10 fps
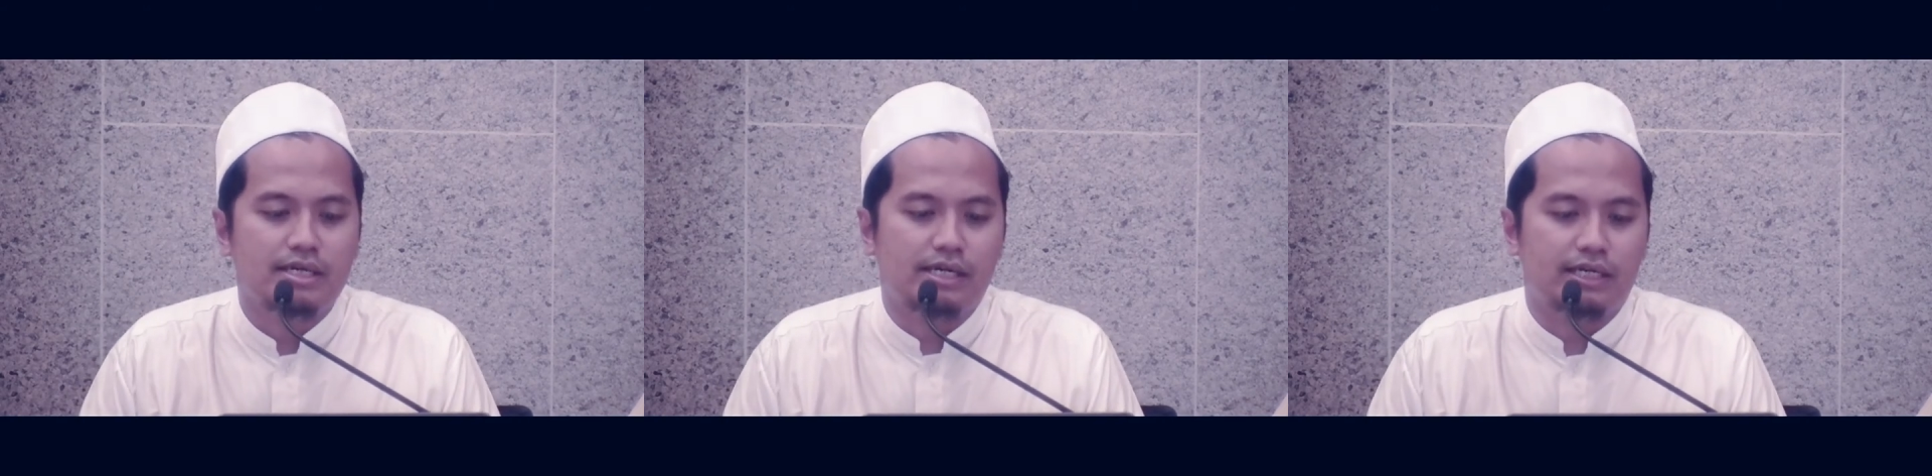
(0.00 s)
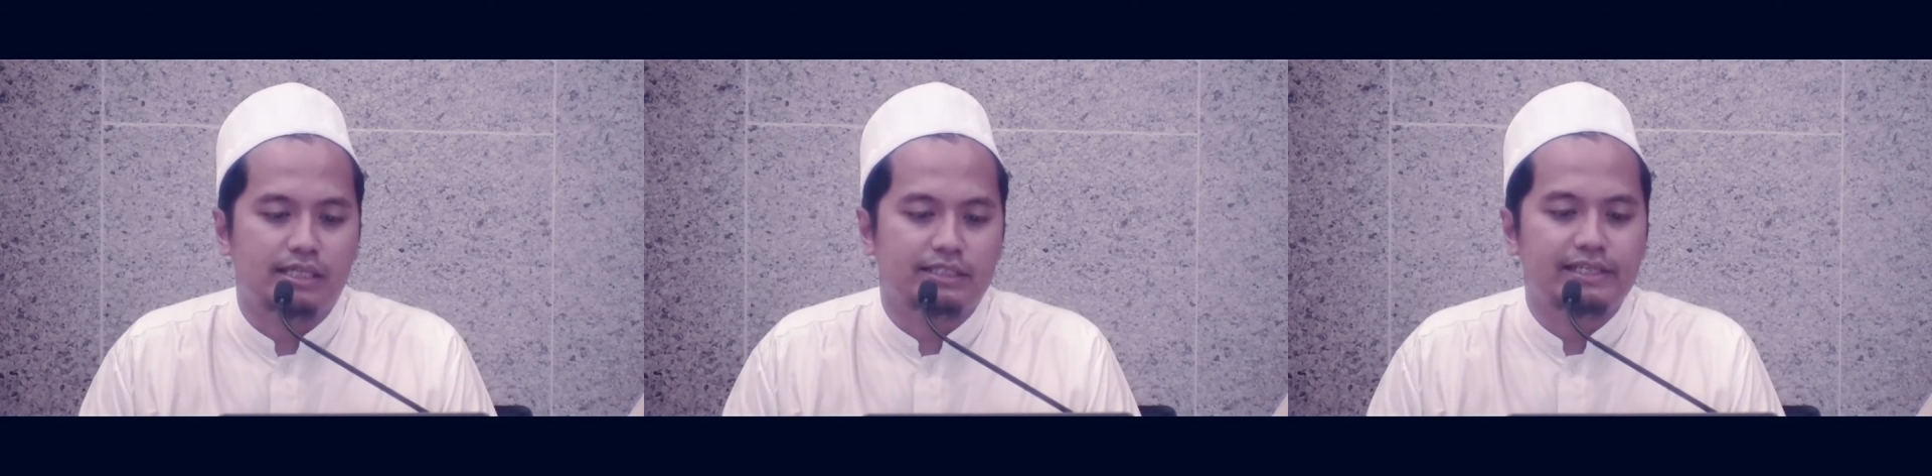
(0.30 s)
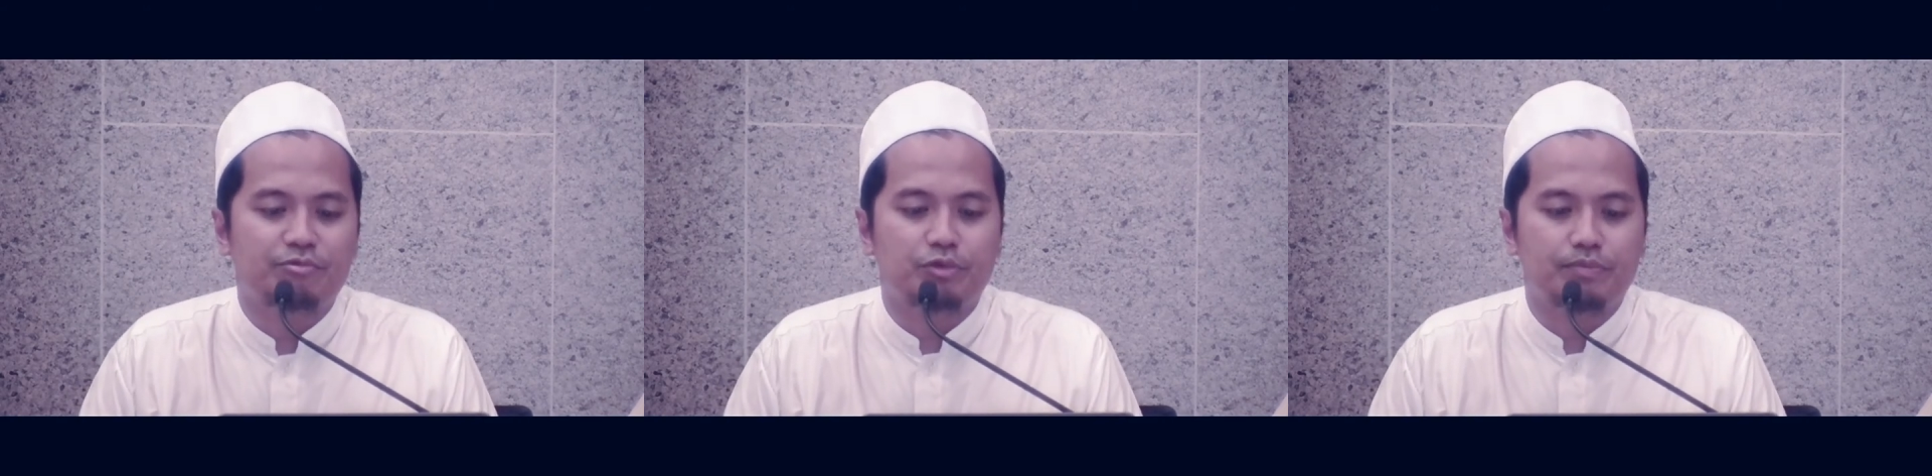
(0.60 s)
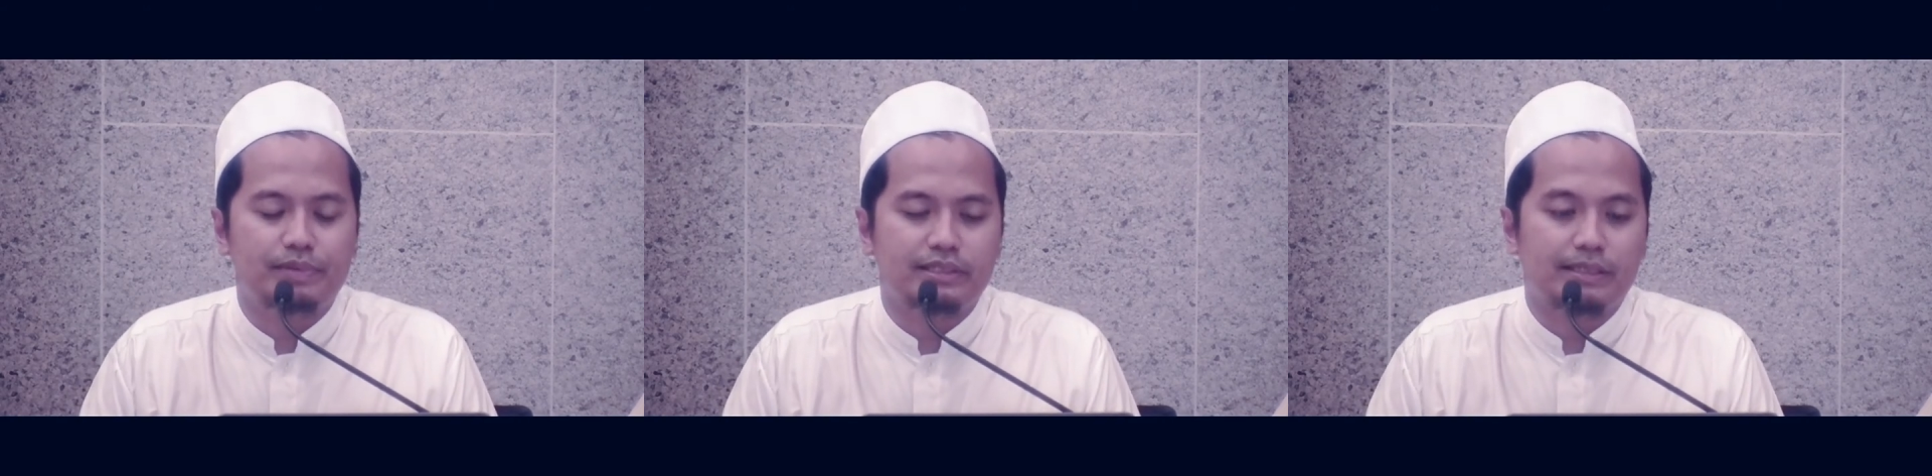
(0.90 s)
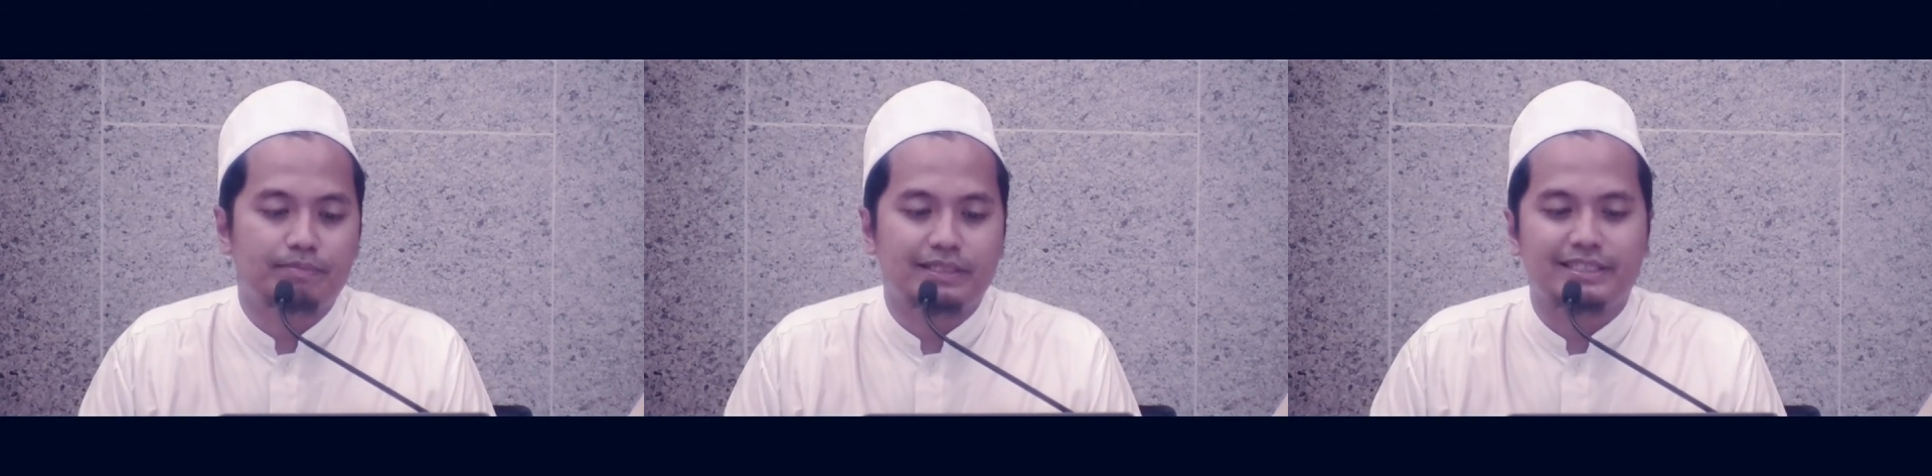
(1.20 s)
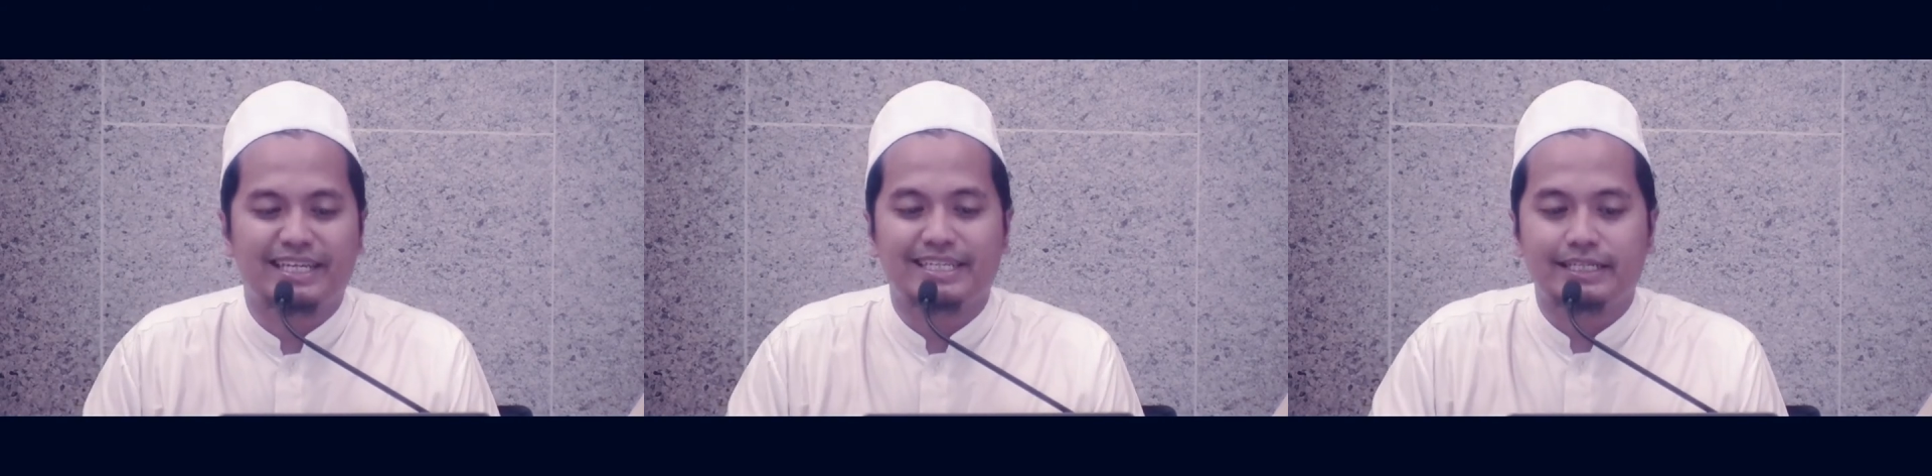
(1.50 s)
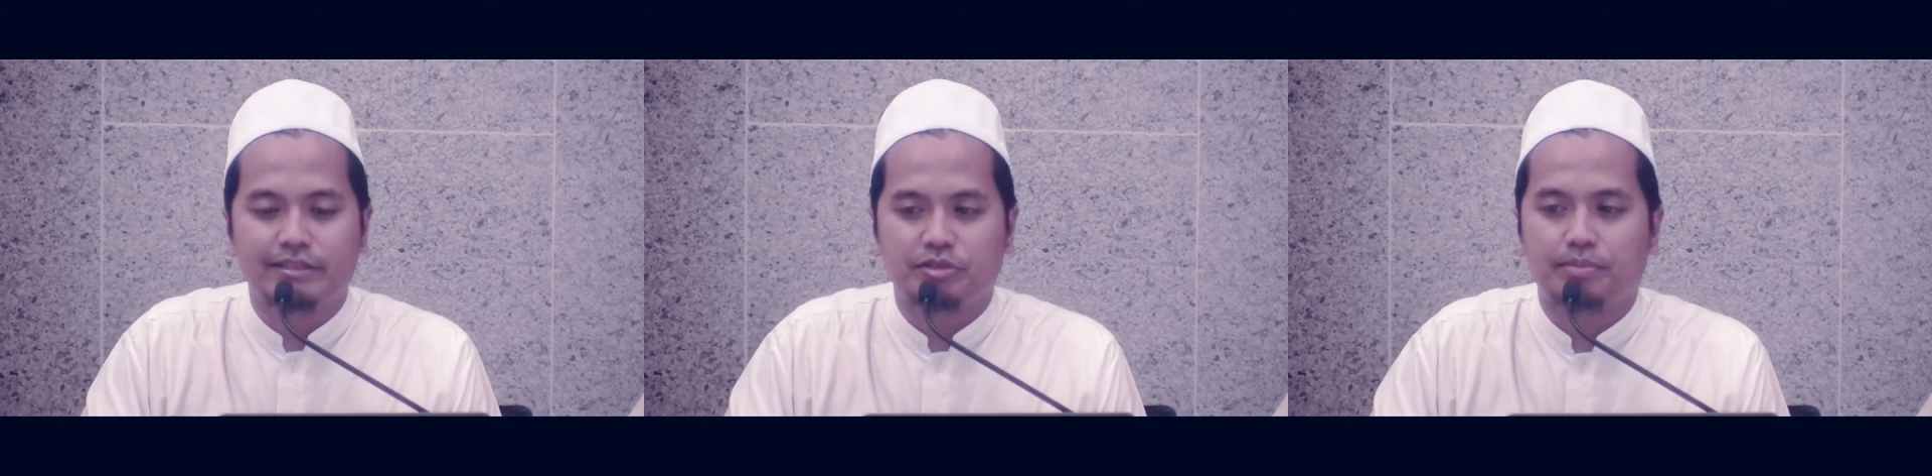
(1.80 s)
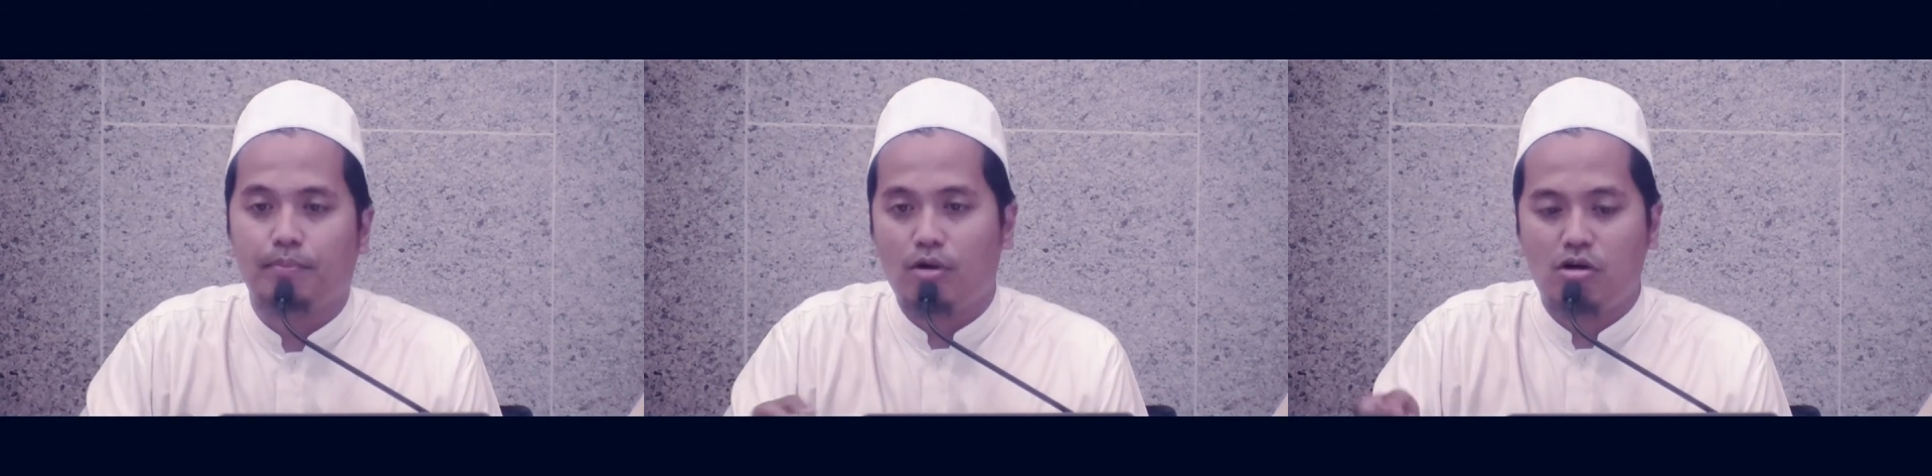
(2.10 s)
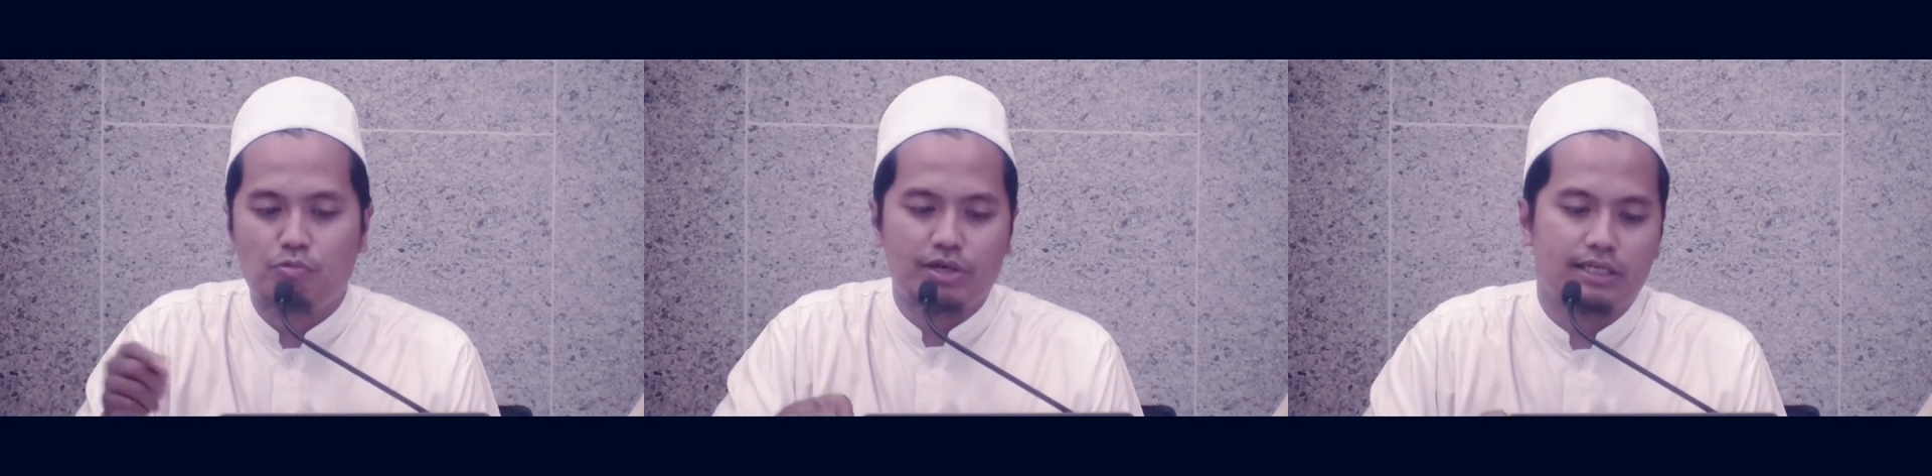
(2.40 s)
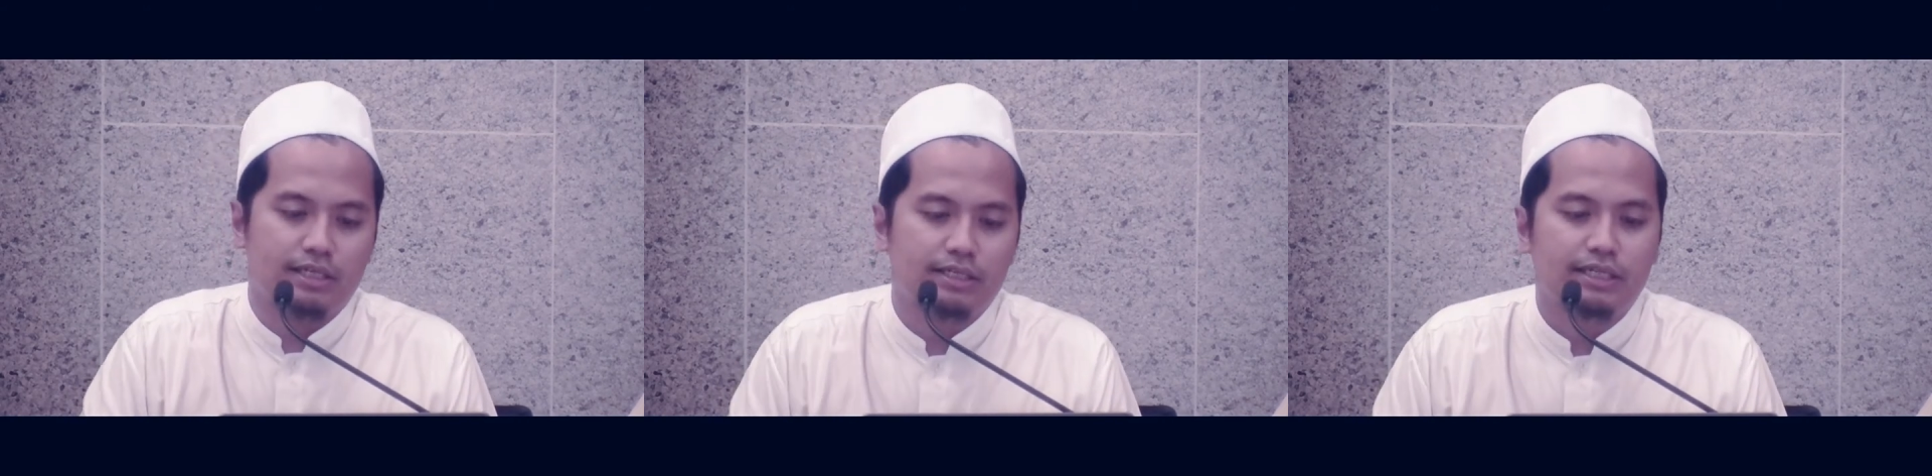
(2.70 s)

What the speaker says: that will be something that needs more work